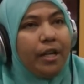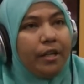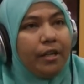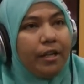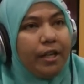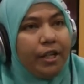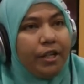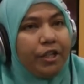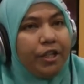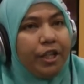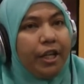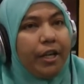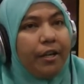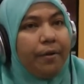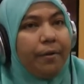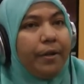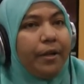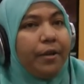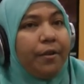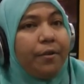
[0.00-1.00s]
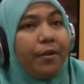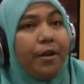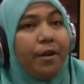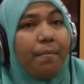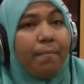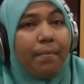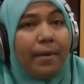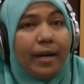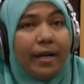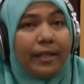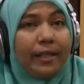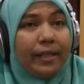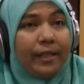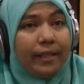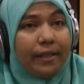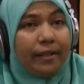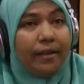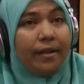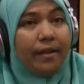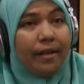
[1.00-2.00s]
niche area or your market,
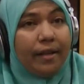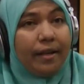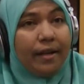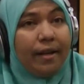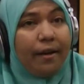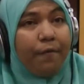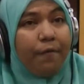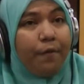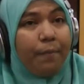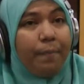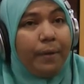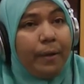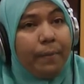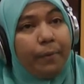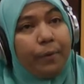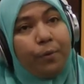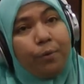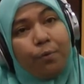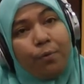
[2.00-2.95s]
for people who